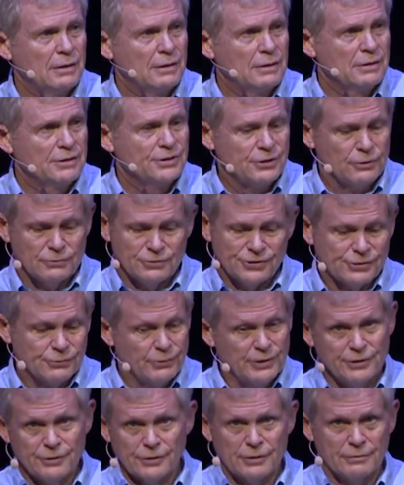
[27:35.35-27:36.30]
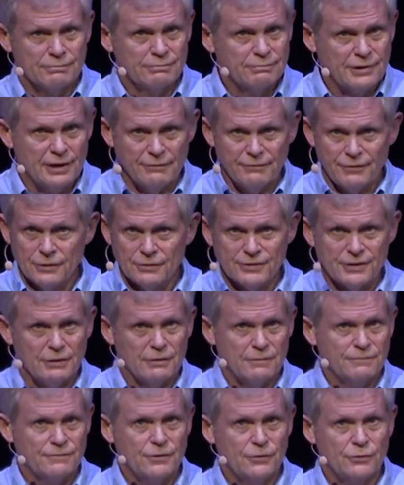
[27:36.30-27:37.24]
So surrender, give
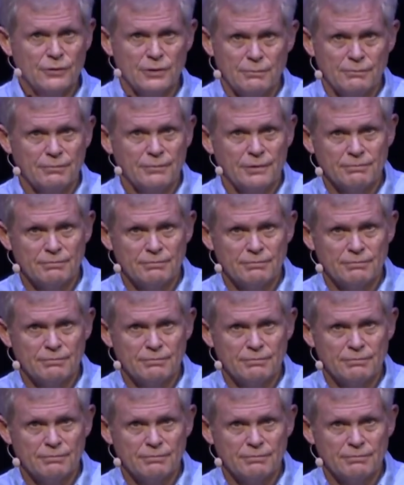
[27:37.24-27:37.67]
yourself to him.